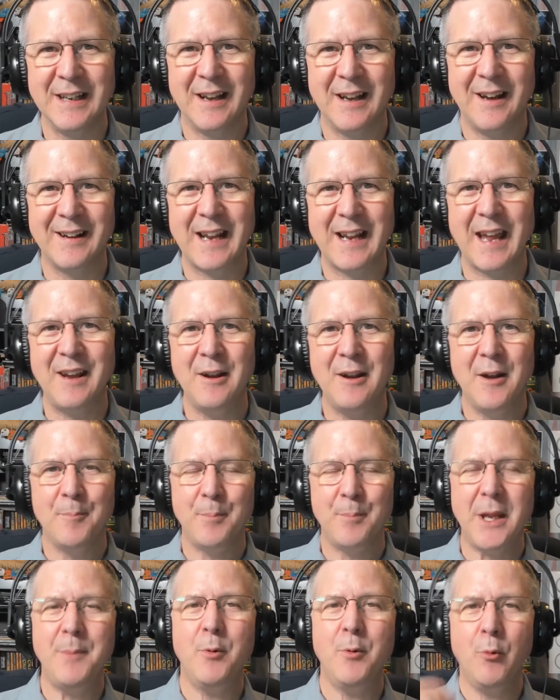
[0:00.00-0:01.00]
Okay,
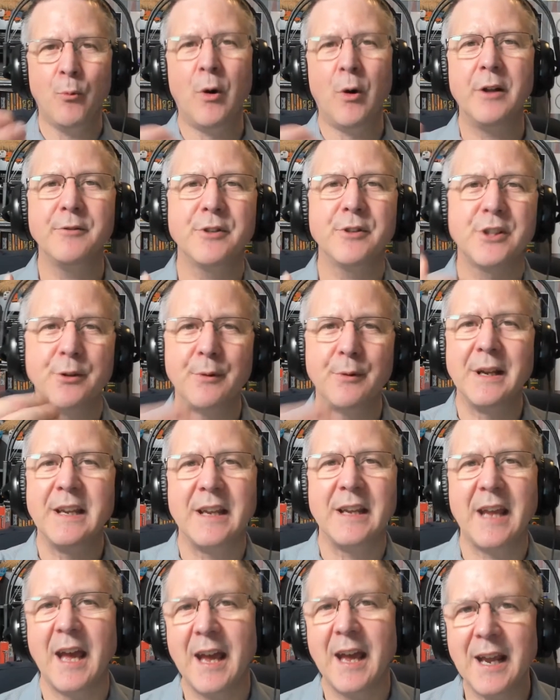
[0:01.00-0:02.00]
people want to
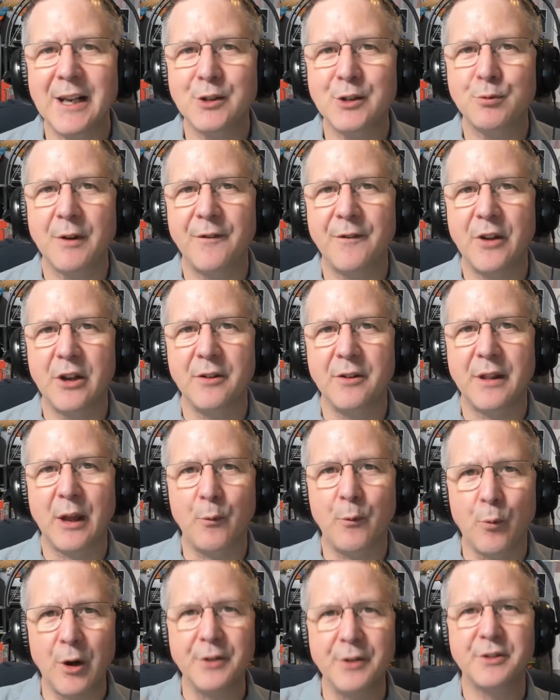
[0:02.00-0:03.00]
engage with you, they
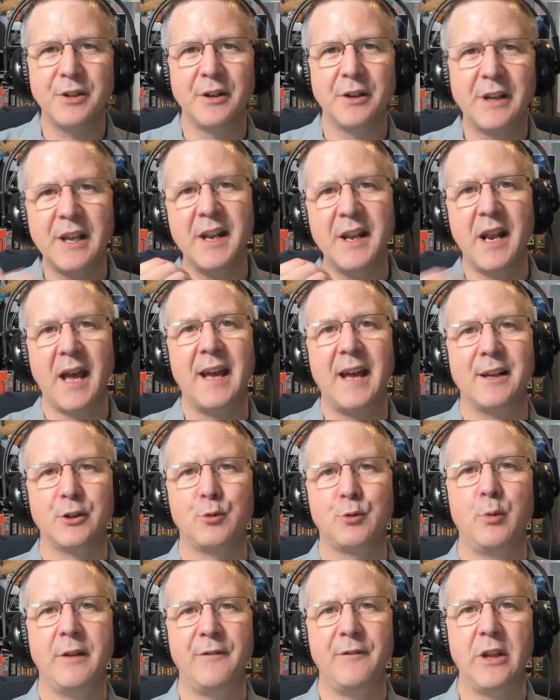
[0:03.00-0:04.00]
want to
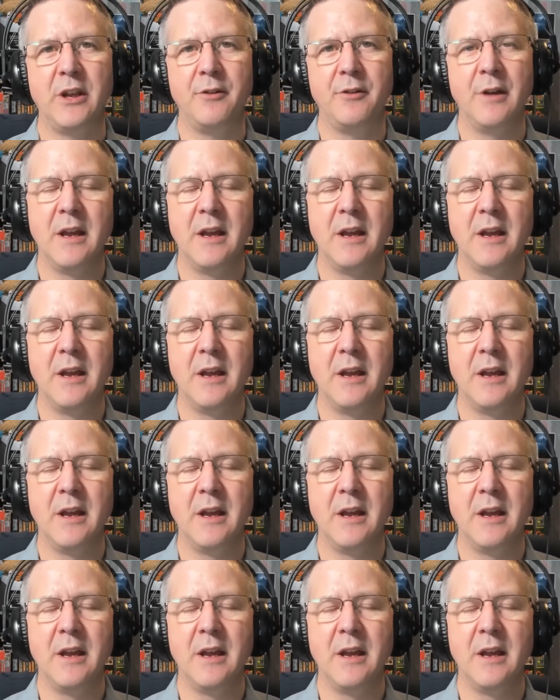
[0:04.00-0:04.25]
connect with you,